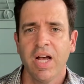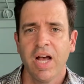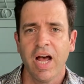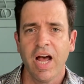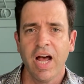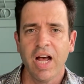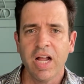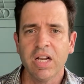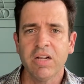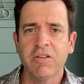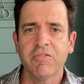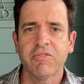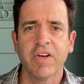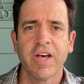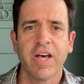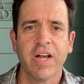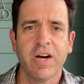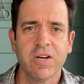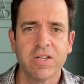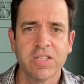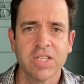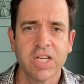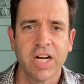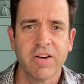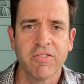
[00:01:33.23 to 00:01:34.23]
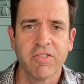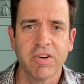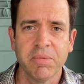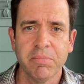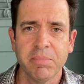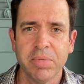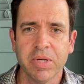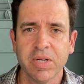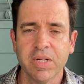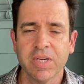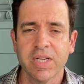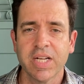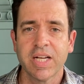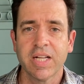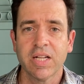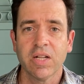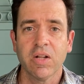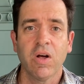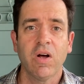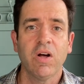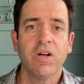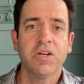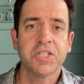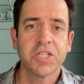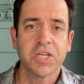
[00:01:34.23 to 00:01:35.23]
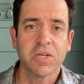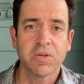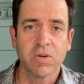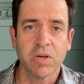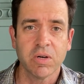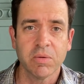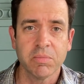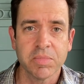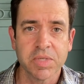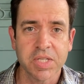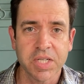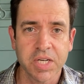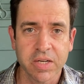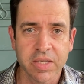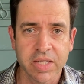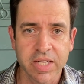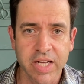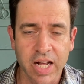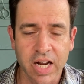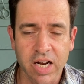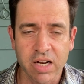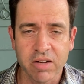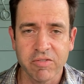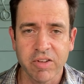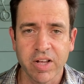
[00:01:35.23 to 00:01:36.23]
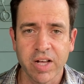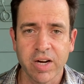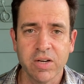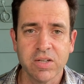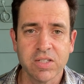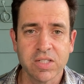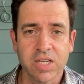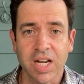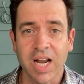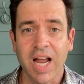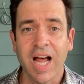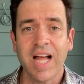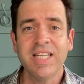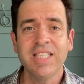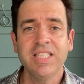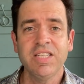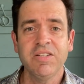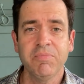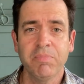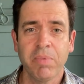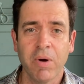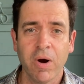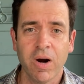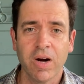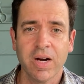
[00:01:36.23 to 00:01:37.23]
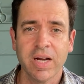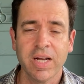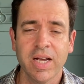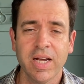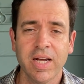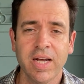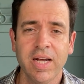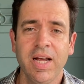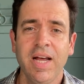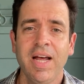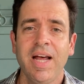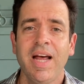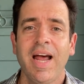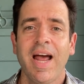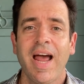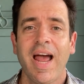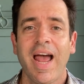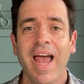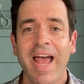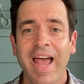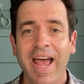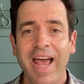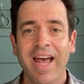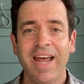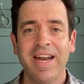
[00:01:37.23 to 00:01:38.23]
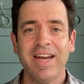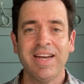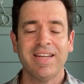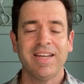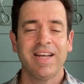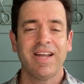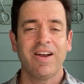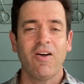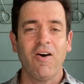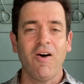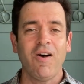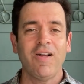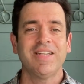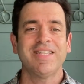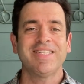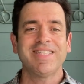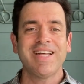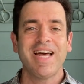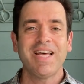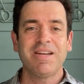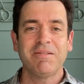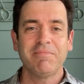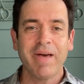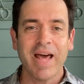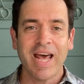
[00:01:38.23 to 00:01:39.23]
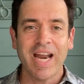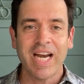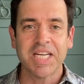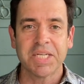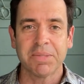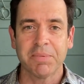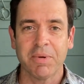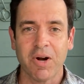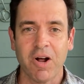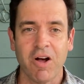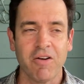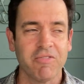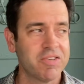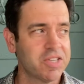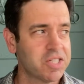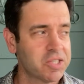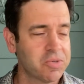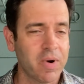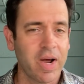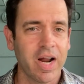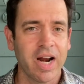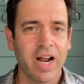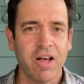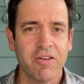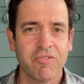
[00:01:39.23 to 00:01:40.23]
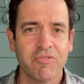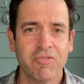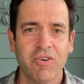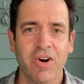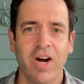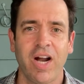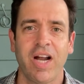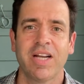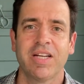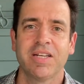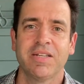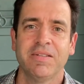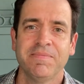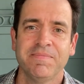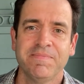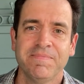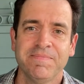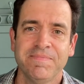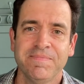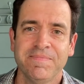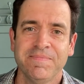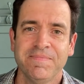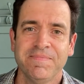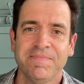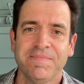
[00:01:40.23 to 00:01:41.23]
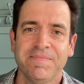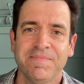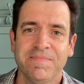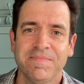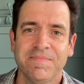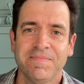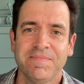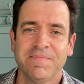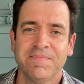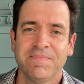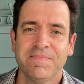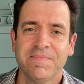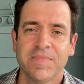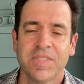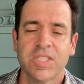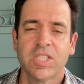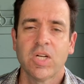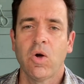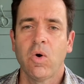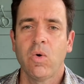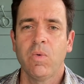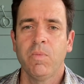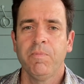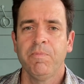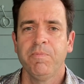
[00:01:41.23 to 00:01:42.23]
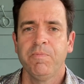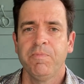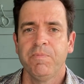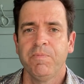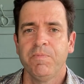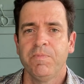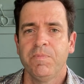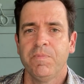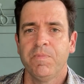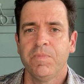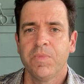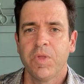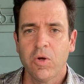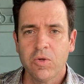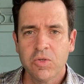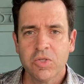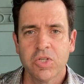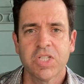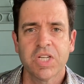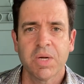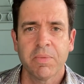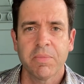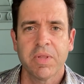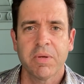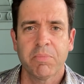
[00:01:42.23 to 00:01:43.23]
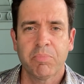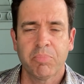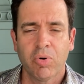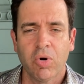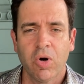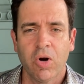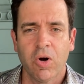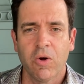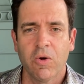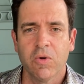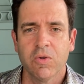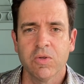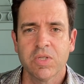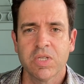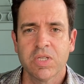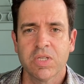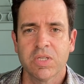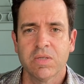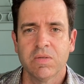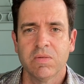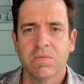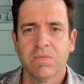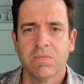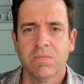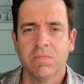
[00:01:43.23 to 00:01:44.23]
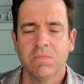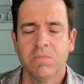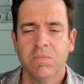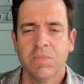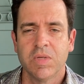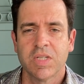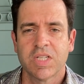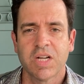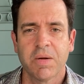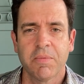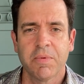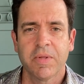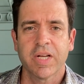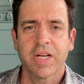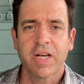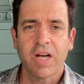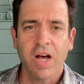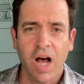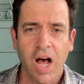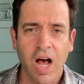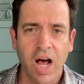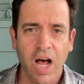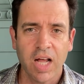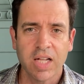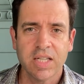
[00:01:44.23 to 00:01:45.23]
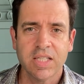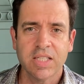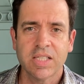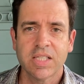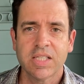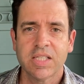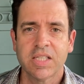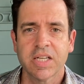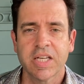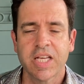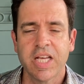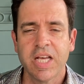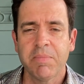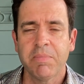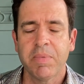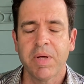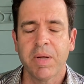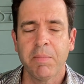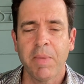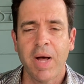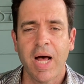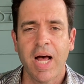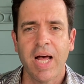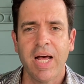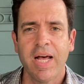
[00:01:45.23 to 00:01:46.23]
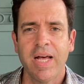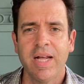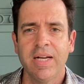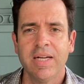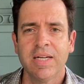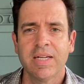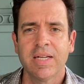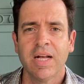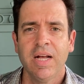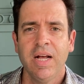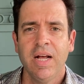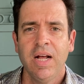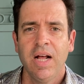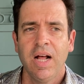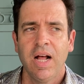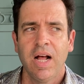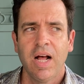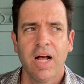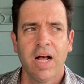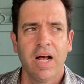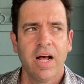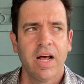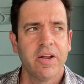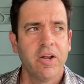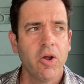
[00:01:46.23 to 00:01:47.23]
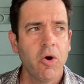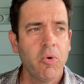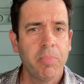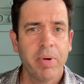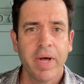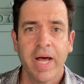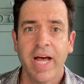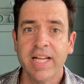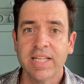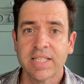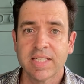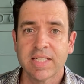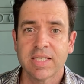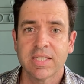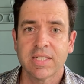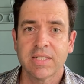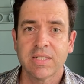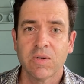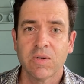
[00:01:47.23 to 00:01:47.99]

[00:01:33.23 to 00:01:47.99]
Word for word: elevators in every building, laundry rooms near the elevators, lots of parking, and an on-site management office right out front. So those are some of the pros. Some of the cons to keep in mind, uh, no pets